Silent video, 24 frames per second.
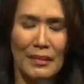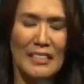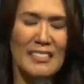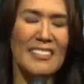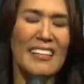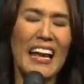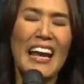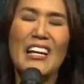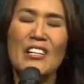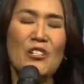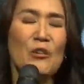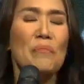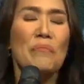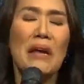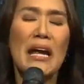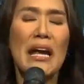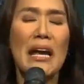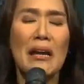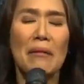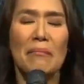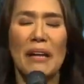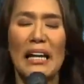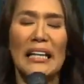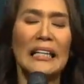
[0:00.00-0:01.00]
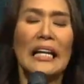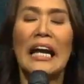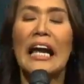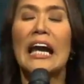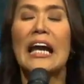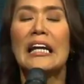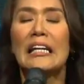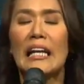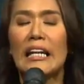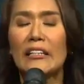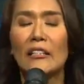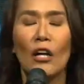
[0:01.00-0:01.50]
Saying to me,
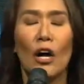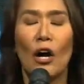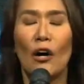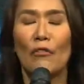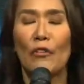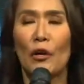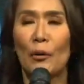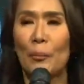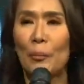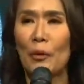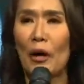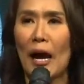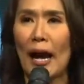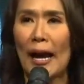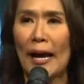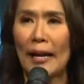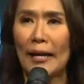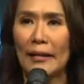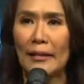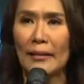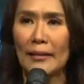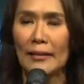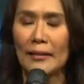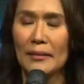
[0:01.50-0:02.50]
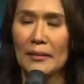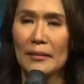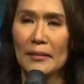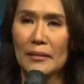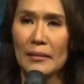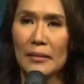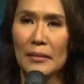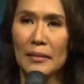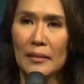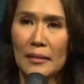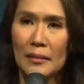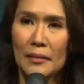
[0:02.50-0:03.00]
Mylene, let go of your pride.
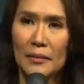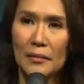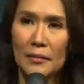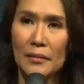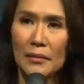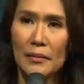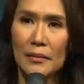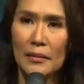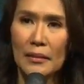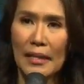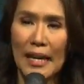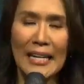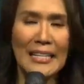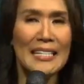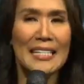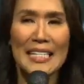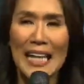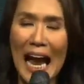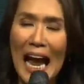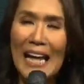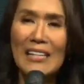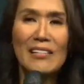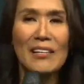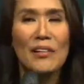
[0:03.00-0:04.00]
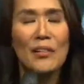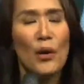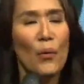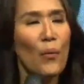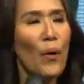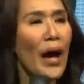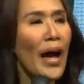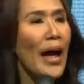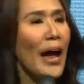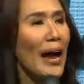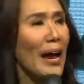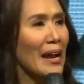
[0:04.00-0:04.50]
It stands in the
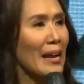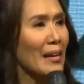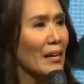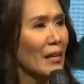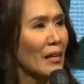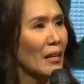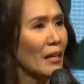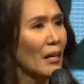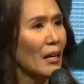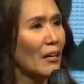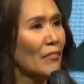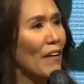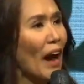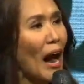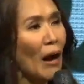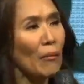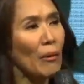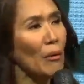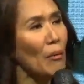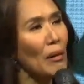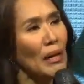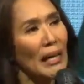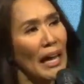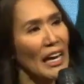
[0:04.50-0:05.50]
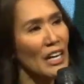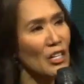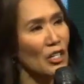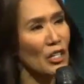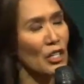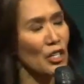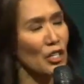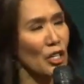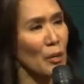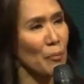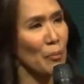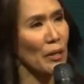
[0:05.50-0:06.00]
way of our
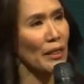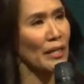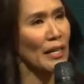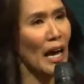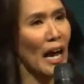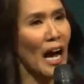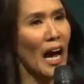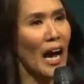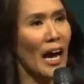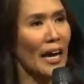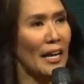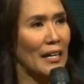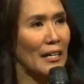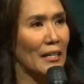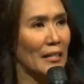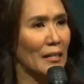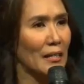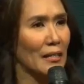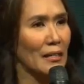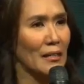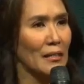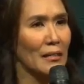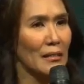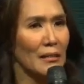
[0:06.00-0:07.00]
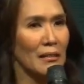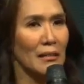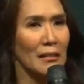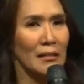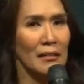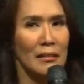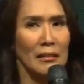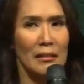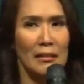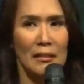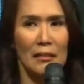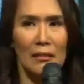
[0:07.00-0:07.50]
relationship with God.
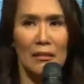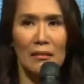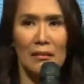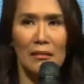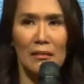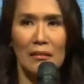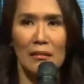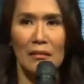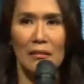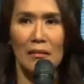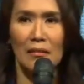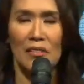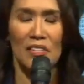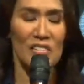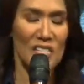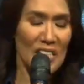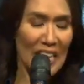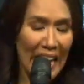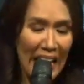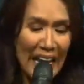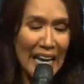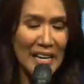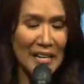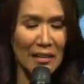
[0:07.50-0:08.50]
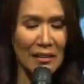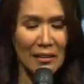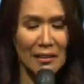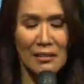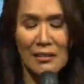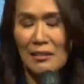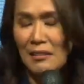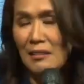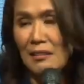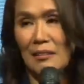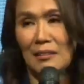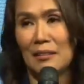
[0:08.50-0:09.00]
Sin
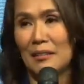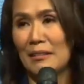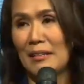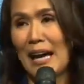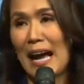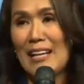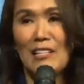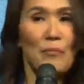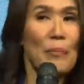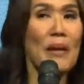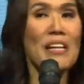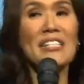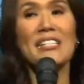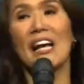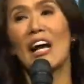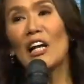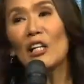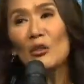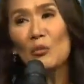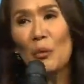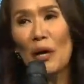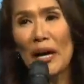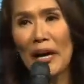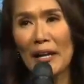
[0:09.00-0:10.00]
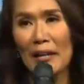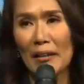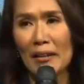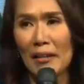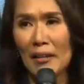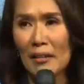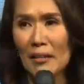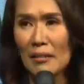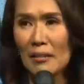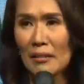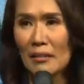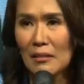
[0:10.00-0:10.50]
has been dealt with.
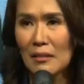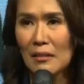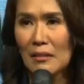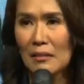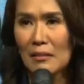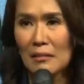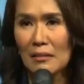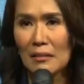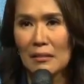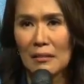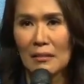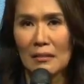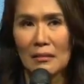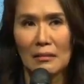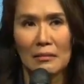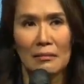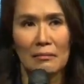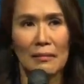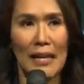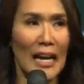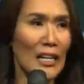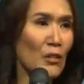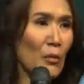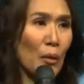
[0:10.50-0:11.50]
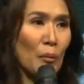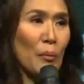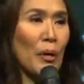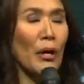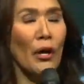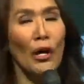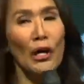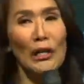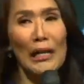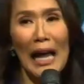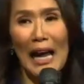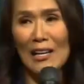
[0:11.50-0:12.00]
That's what we
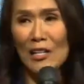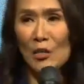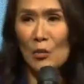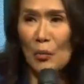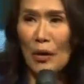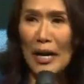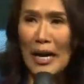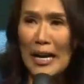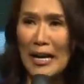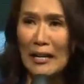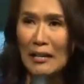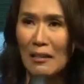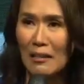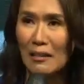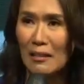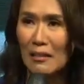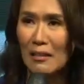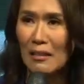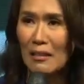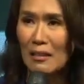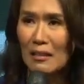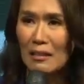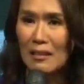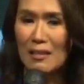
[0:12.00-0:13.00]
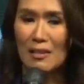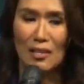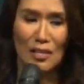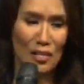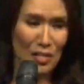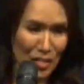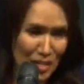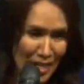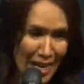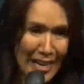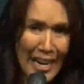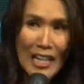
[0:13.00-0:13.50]
heard last week.
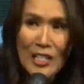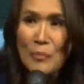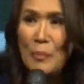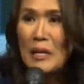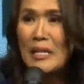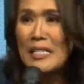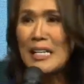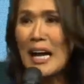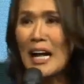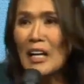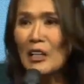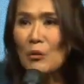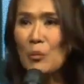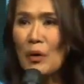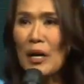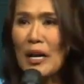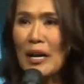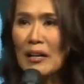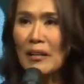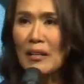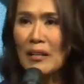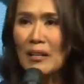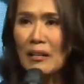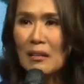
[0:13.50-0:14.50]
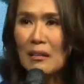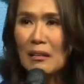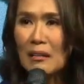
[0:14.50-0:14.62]
Sin has been dealt with.